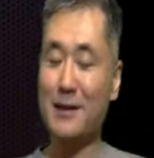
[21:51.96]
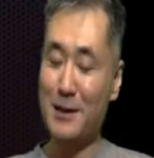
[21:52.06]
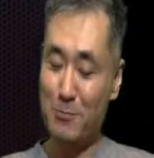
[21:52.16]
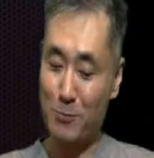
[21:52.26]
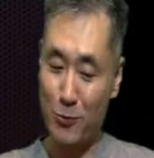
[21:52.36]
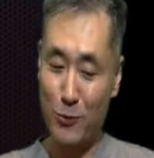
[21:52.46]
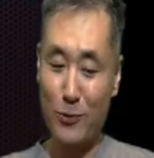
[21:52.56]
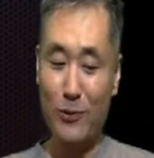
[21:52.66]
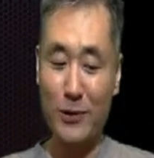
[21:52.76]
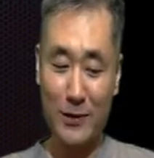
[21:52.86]
And
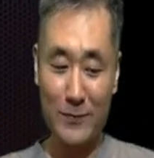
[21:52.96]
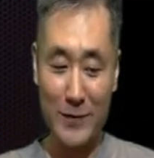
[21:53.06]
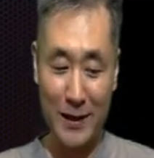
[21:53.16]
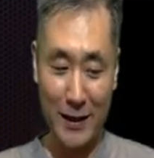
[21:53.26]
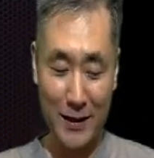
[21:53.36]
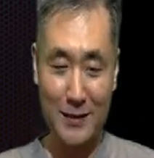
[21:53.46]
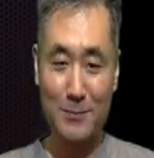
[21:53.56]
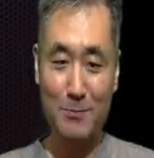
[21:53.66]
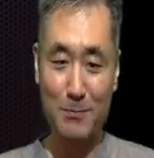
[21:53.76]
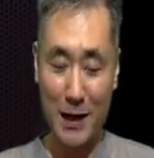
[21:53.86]
more of that,
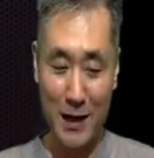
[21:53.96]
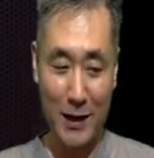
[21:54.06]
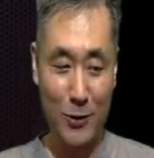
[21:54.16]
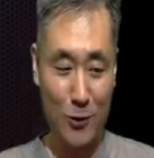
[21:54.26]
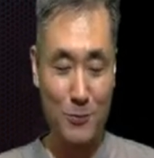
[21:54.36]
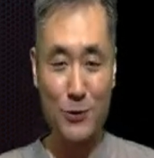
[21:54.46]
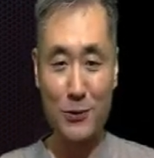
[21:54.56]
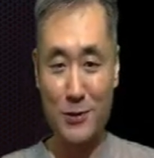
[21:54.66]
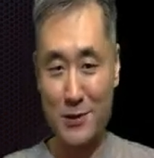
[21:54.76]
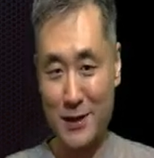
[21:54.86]
I hope you
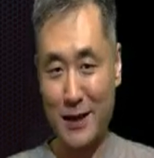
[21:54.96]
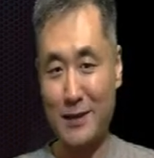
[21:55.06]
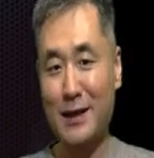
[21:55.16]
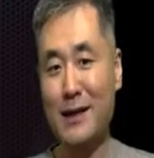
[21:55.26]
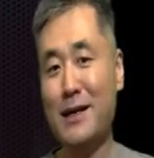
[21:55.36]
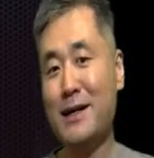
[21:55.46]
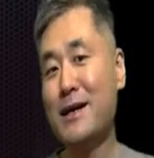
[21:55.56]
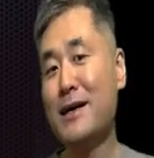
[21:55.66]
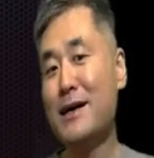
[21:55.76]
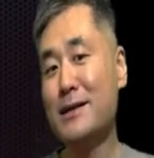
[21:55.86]
understand
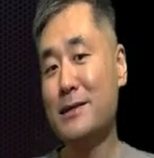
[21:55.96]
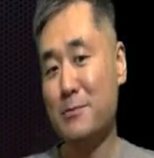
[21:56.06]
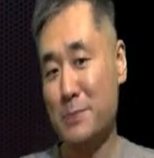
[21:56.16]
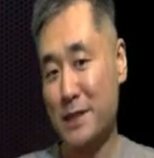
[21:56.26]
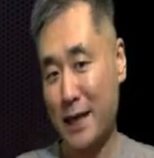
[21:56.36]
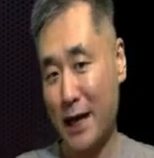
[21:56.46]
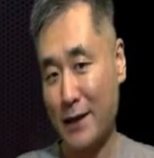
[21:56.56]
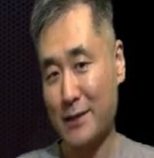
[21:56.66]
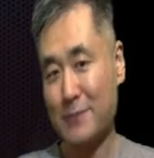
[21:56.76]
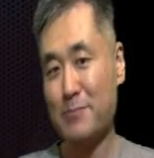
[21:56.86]
the
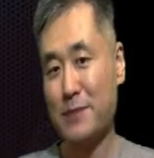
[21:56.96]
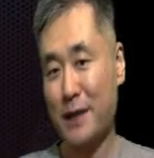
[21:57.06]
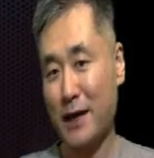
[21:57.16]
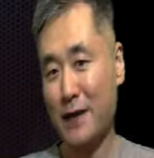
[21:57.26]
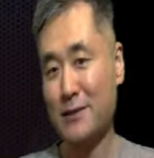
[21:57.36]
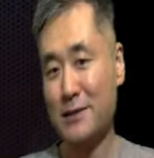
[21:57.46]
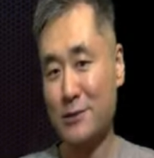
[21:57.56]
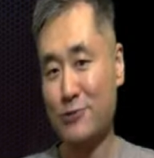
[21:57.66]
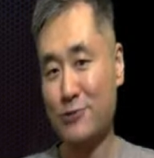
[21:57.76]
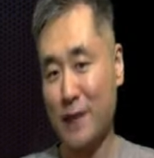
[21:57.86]
mechanic behind these
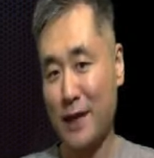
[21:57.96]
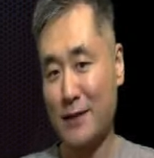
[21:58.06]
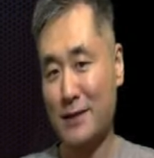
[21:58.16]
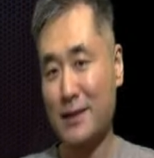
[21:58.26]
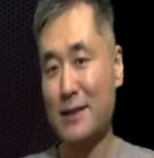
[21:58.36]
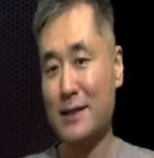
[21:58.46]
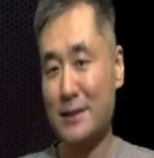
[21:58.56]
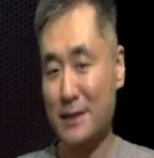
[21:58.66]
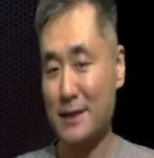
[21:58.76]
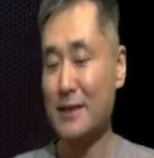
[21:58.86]
two tests
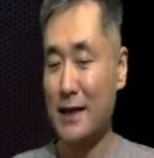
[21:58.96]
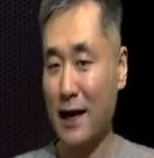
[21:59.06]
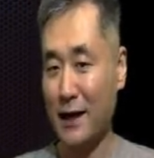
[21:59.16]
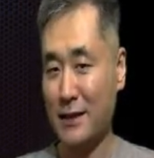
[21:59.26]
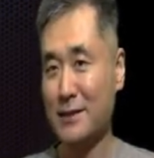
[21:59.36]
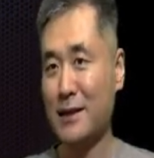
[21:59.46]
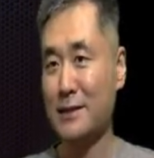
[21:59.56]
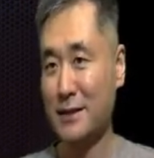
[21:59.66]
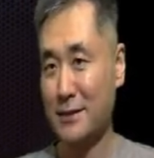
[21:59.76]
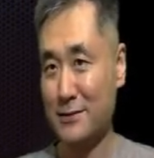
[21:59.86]
is
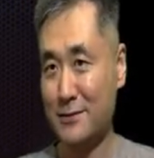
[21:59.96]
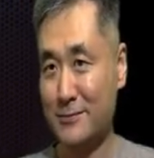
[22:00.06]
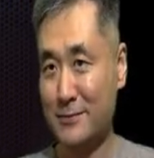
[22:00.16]
identical.